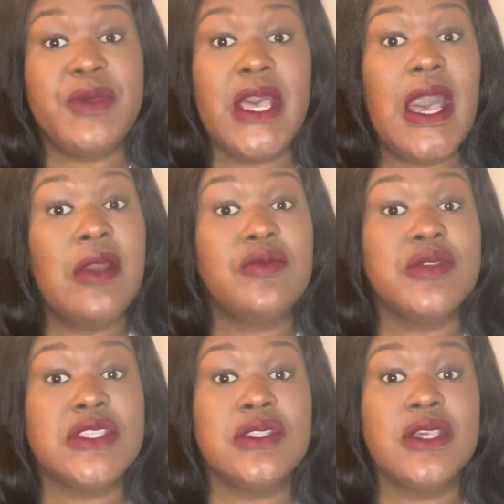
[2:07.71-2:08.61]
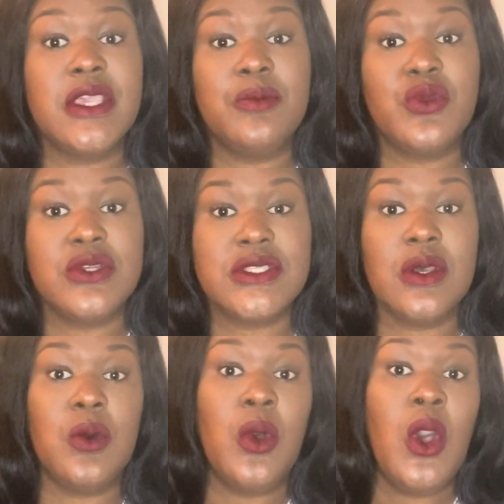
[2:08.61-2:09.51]
but I was looking more
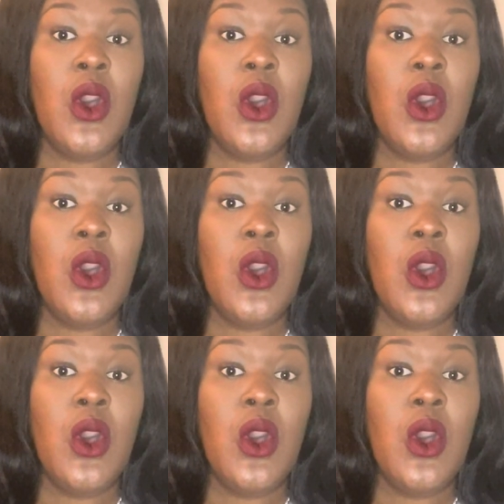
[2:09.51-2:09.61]
so,